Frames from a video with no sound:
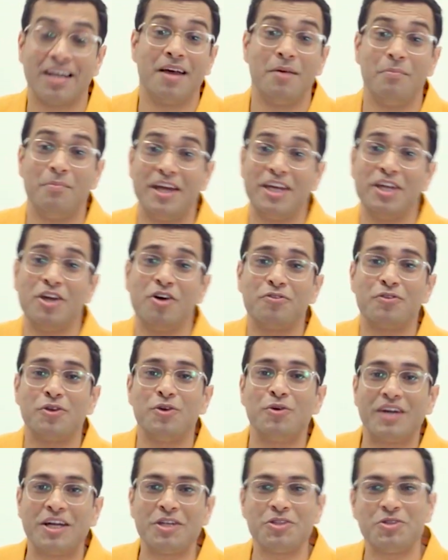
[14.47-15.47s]
Many of you
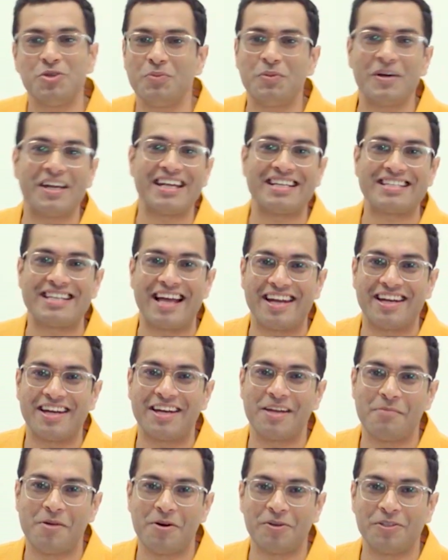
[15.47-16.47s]
get super excited
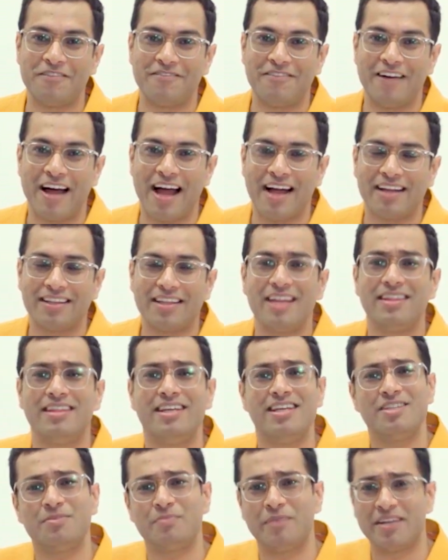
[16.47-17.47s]
about the fact that
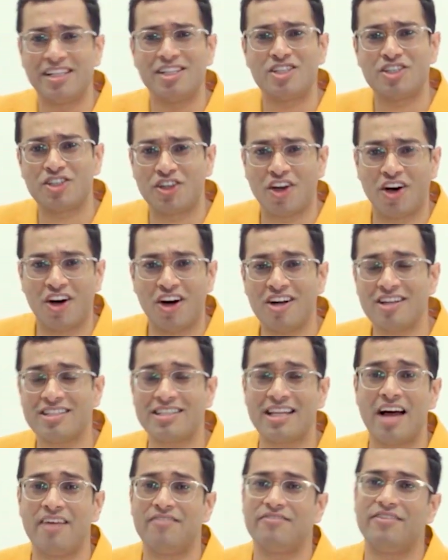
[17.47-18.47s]
these metal stocks
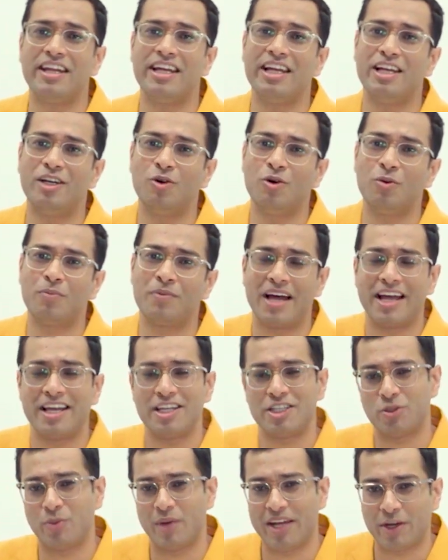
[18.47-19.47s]
have very low price
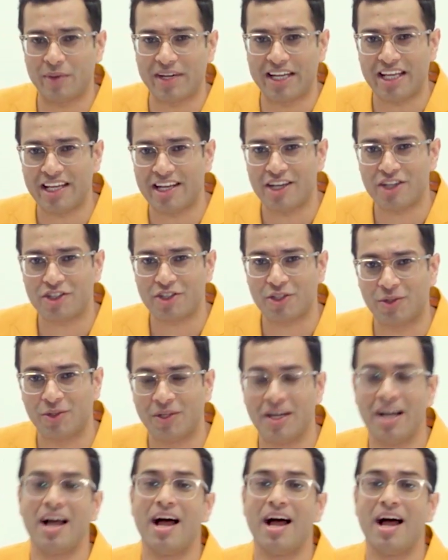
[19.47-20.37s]
to equity ratio,